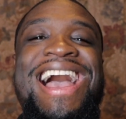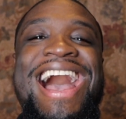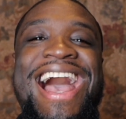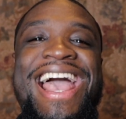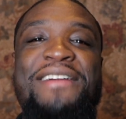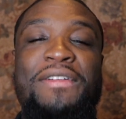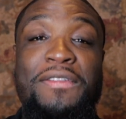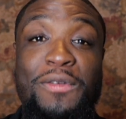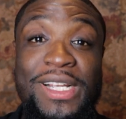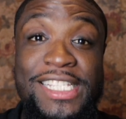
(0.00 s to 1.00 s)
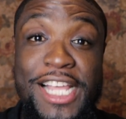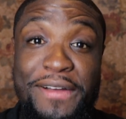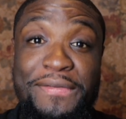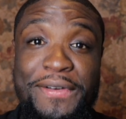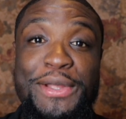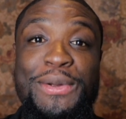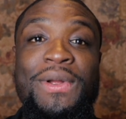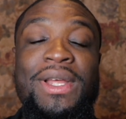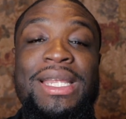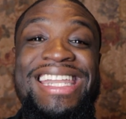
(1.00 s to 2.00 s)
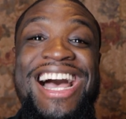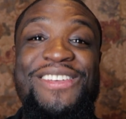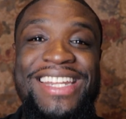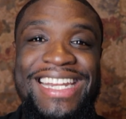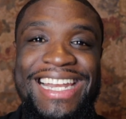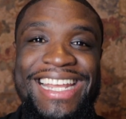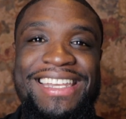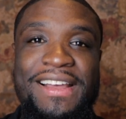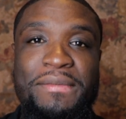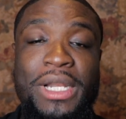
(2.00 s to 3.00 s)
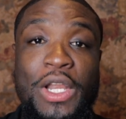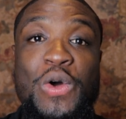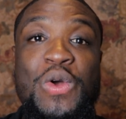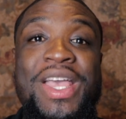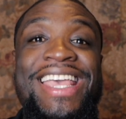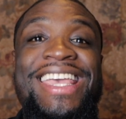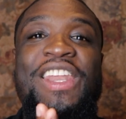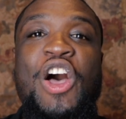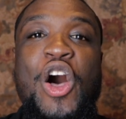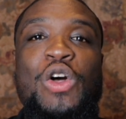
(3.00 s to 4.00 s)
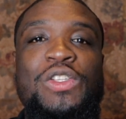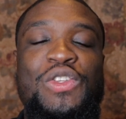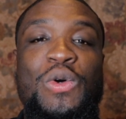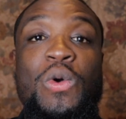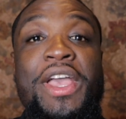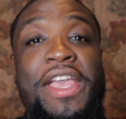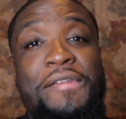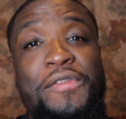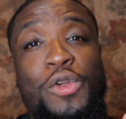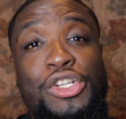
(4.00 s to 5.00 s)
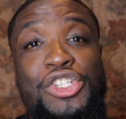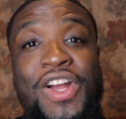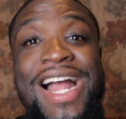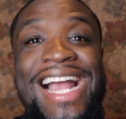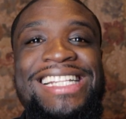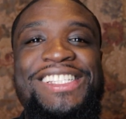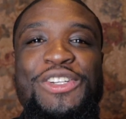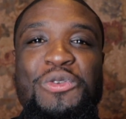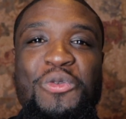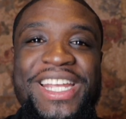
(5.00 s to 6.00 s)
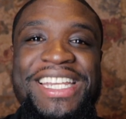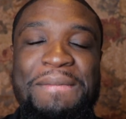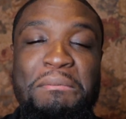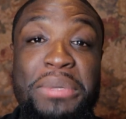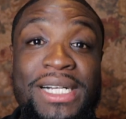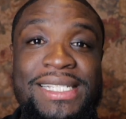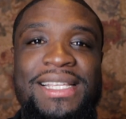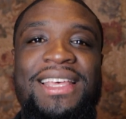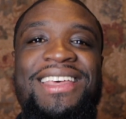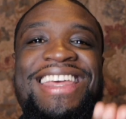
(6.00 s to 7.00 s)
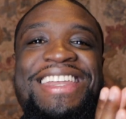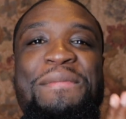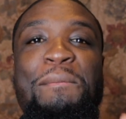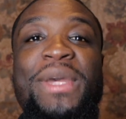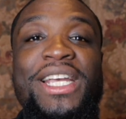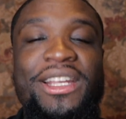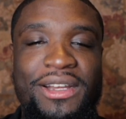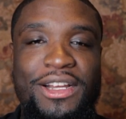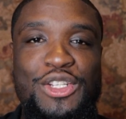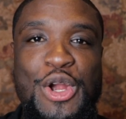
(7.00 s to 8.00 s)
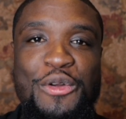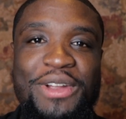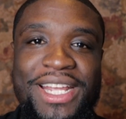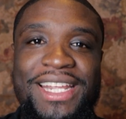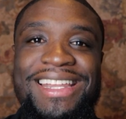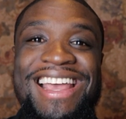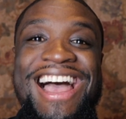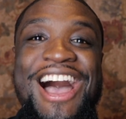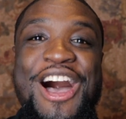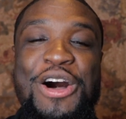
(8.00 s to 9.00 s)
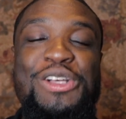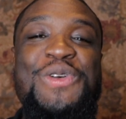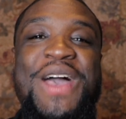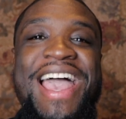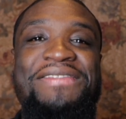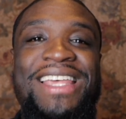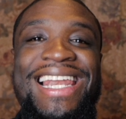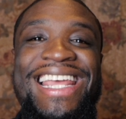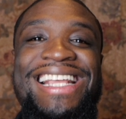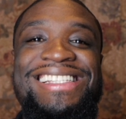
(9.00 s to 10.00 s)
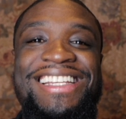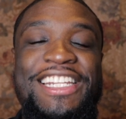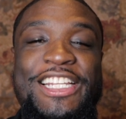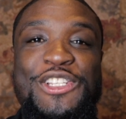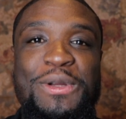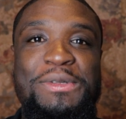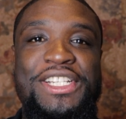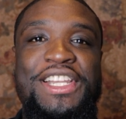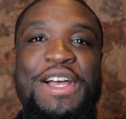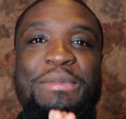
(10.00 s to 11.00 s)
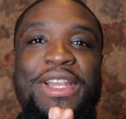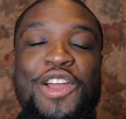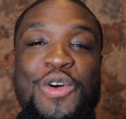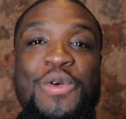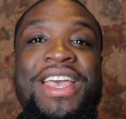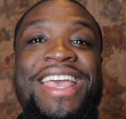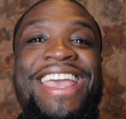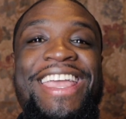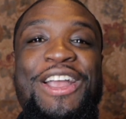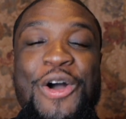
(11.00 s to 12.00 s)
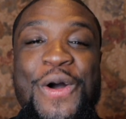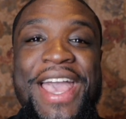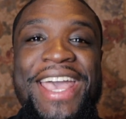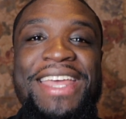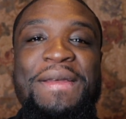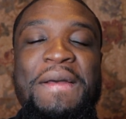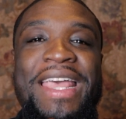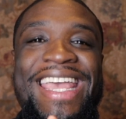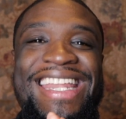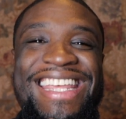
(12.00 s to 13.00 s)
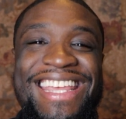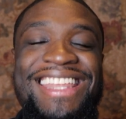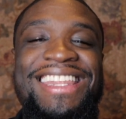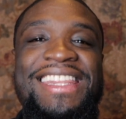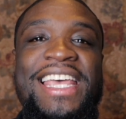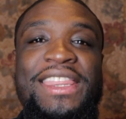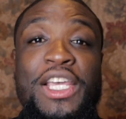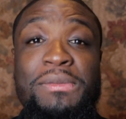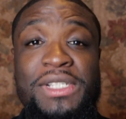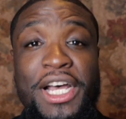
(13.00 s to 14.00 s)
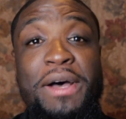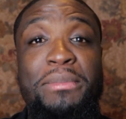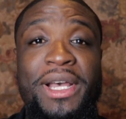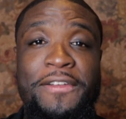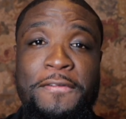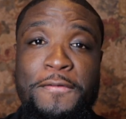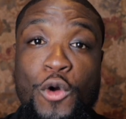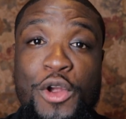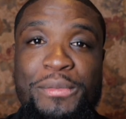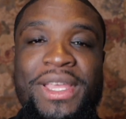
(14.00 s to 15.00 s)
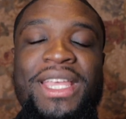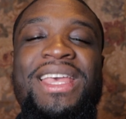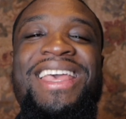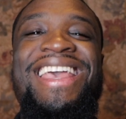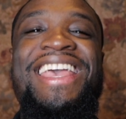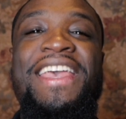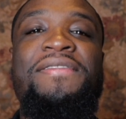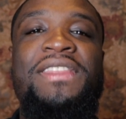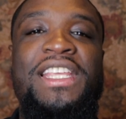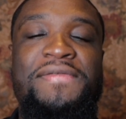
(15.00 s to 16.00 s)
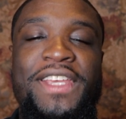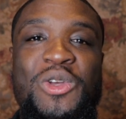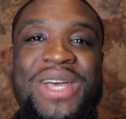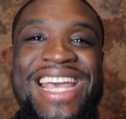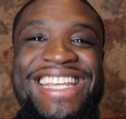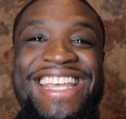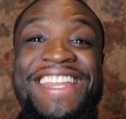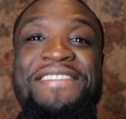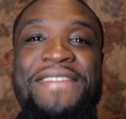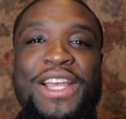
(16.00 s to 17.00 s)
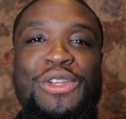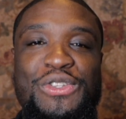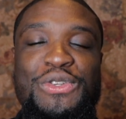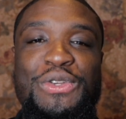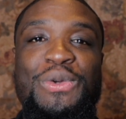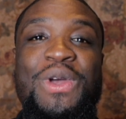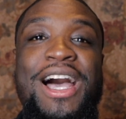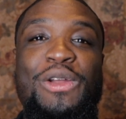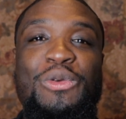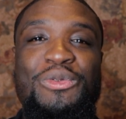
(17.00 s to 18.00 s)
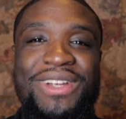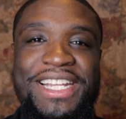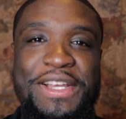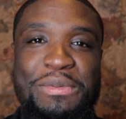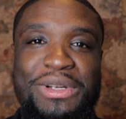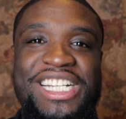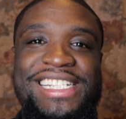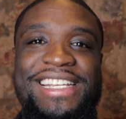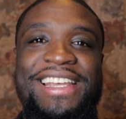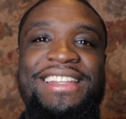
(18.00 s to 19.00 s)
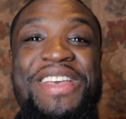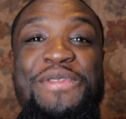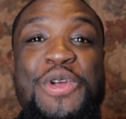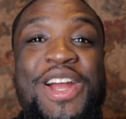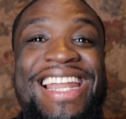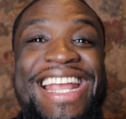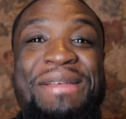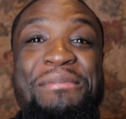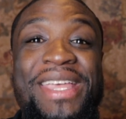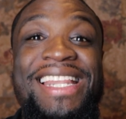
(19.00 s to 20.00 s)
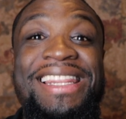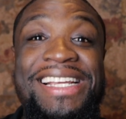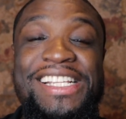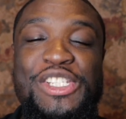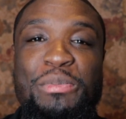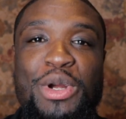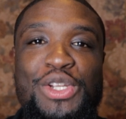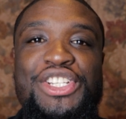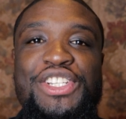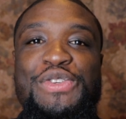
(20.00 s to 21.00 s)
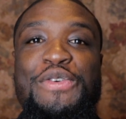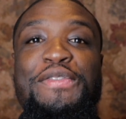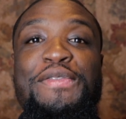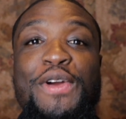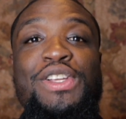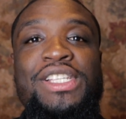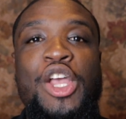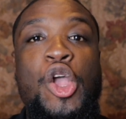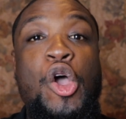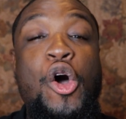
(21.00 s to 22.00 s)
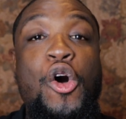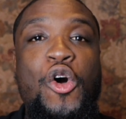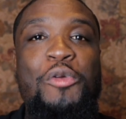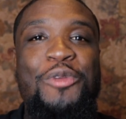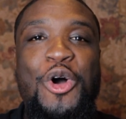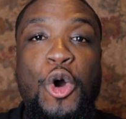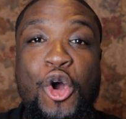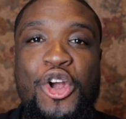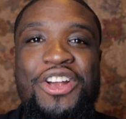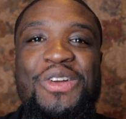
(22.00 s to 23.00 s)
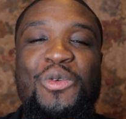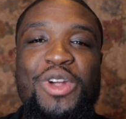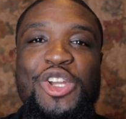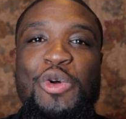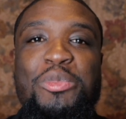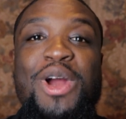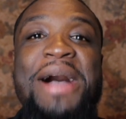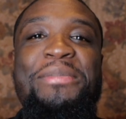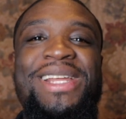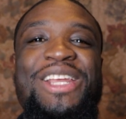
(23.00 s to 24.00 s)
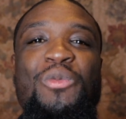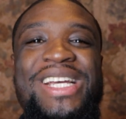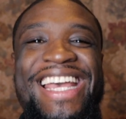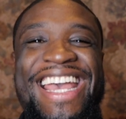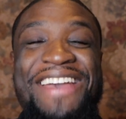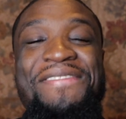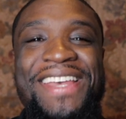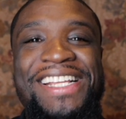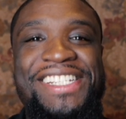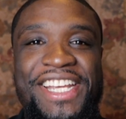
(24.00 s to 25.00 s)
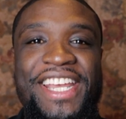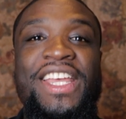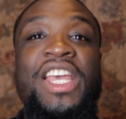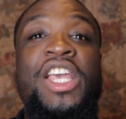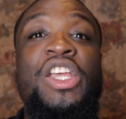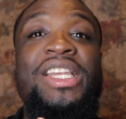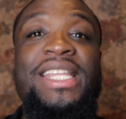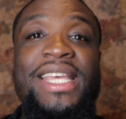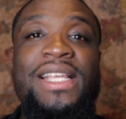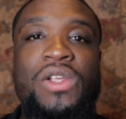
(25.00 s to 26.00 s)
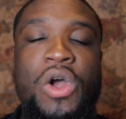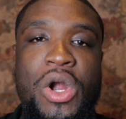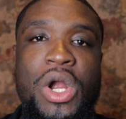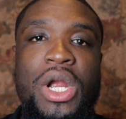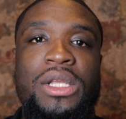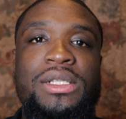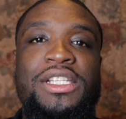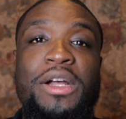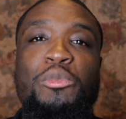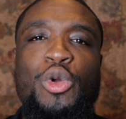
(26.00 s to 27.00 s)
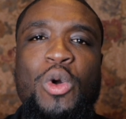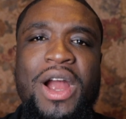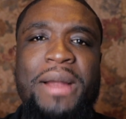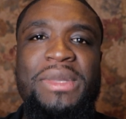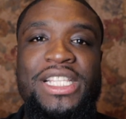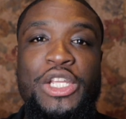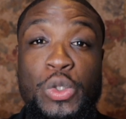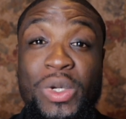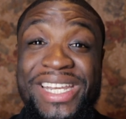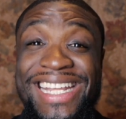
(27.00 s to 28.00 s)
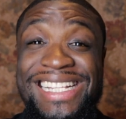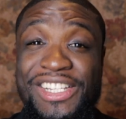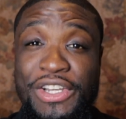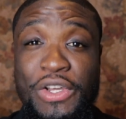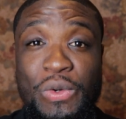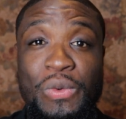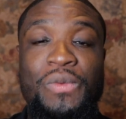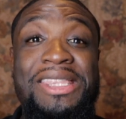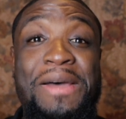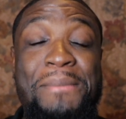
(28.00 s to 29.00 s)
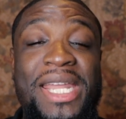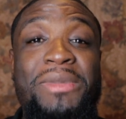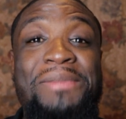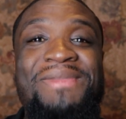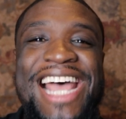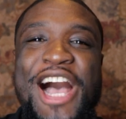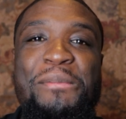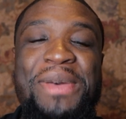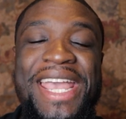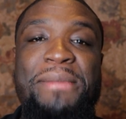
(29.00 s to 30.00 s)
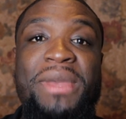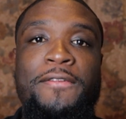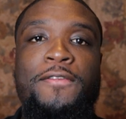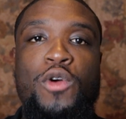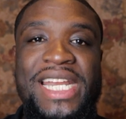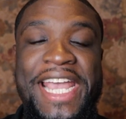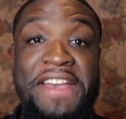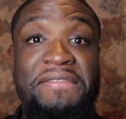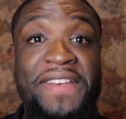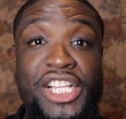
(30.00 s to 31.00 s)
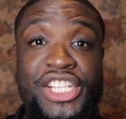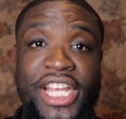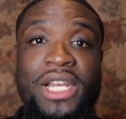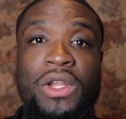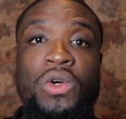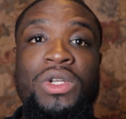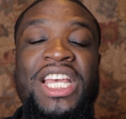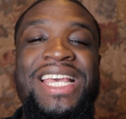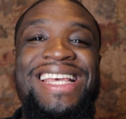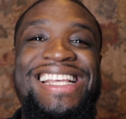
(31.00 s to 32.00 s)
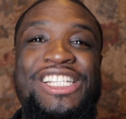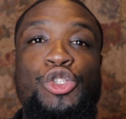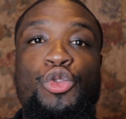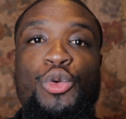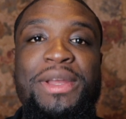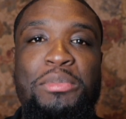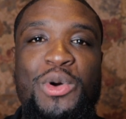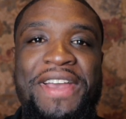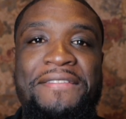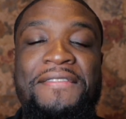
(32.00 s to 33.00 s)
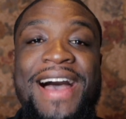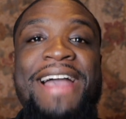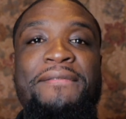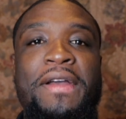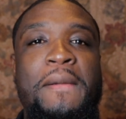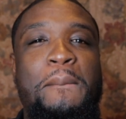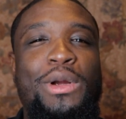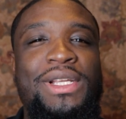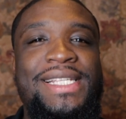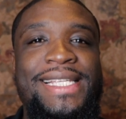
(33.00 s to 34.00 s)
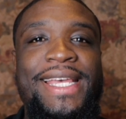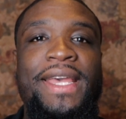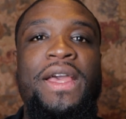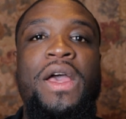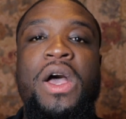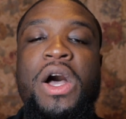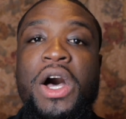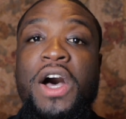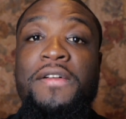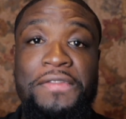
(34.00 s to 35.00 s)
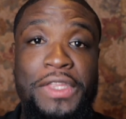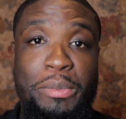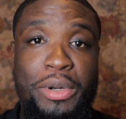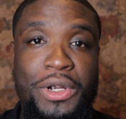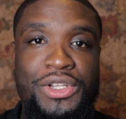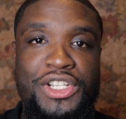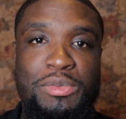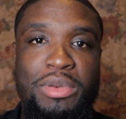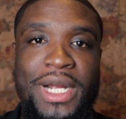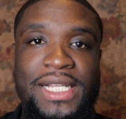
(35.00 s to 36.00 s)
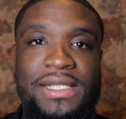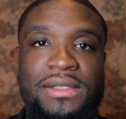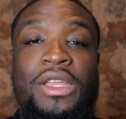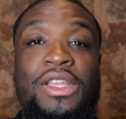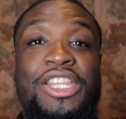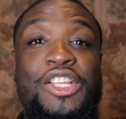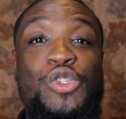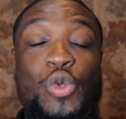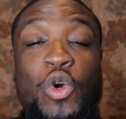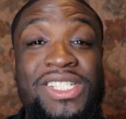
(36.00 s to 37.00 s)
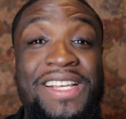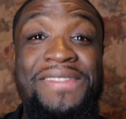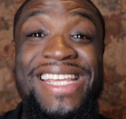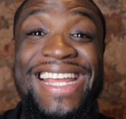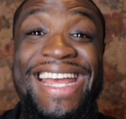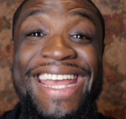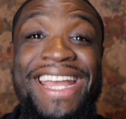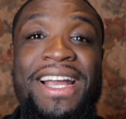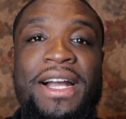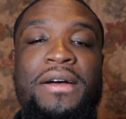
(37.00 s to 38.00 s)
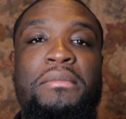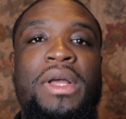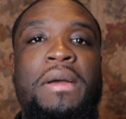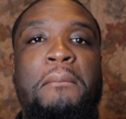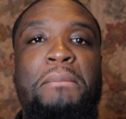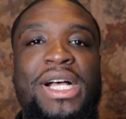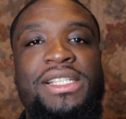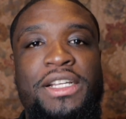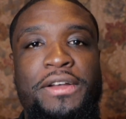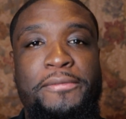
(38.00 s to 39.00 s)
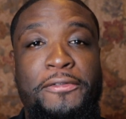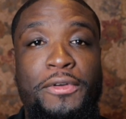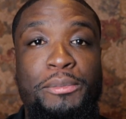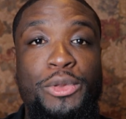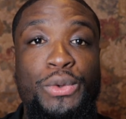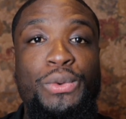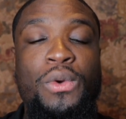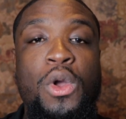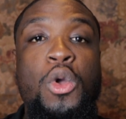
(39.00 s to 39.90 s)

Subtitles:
I have a free stock for you down in the link down below. And also, if you're trying to read the books that the millionaires are reading, I also have the links in the description down below. And go ahead and hit that thumbs up button for me if this video had any value to you. I would really appreciate it. If you are like me looking to purchase your first home or rental property with FHA, these are some requirements that you would need to know. The minimum down payment for an FHA loan is 3.5% of the purchase price. The source of the income must come from you